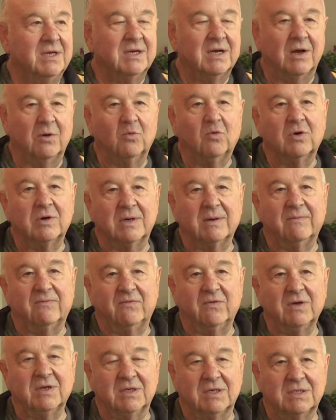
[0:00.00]
I woke up
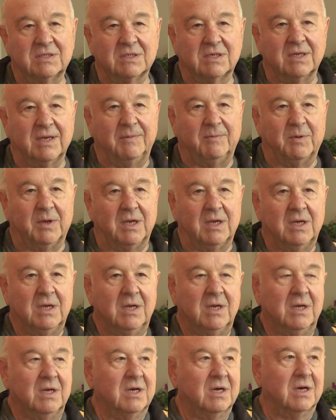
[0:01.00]
feeling sleepy.
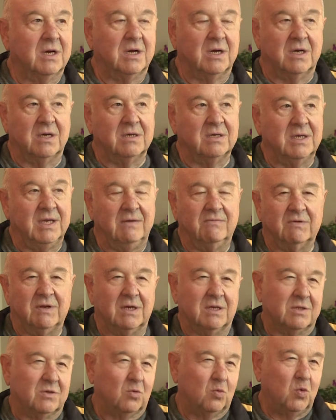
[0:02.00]
Even
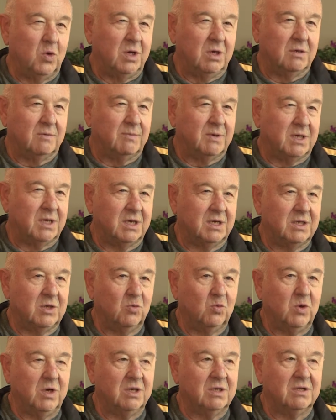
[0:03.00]
at the wheel, behind the
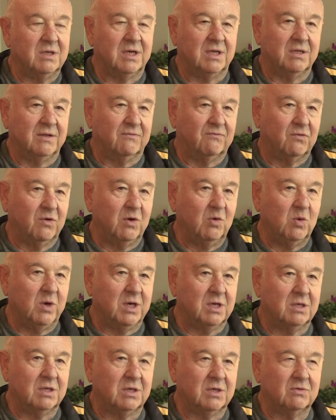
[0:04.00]
wheel on the freeway
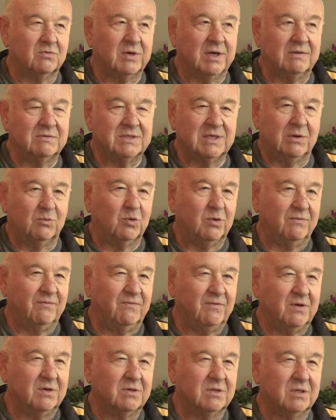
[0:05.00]
on long drives, I would
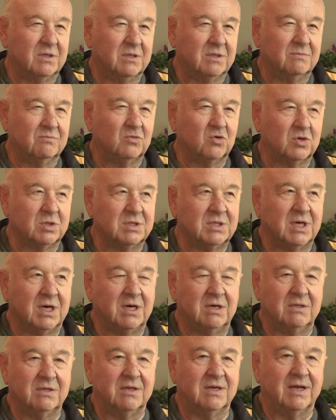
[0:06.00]
feel more
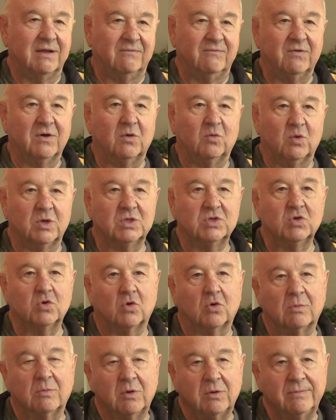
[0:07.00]
tired than I felt was
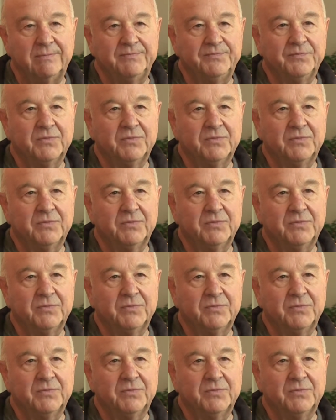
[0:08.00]
normal.